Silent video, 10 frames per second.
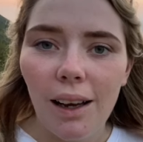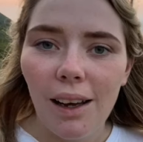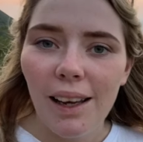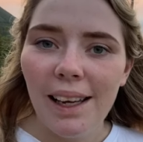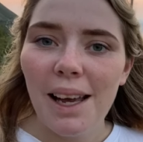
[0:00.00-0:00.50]

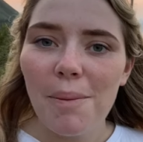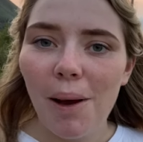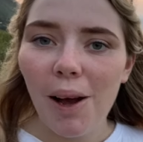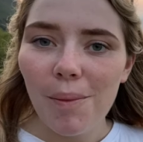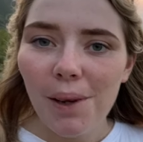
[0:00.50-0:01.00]
I am
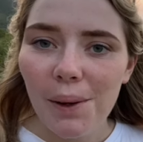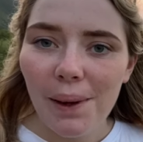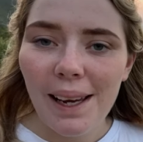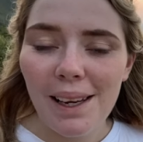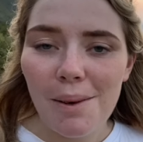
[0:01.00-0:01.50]
on my
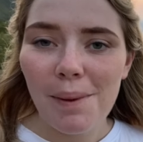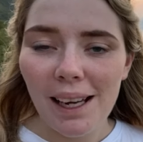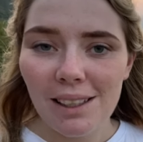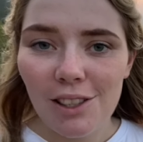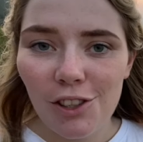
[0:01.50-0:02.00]
way
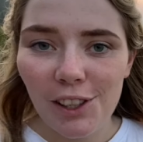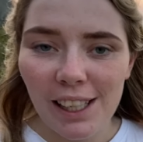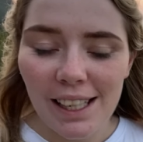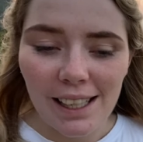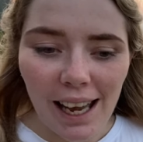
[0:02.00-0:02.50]
back to
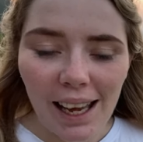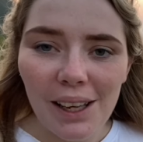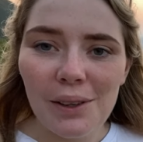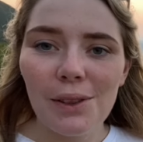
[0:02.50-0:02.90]
Tralee now.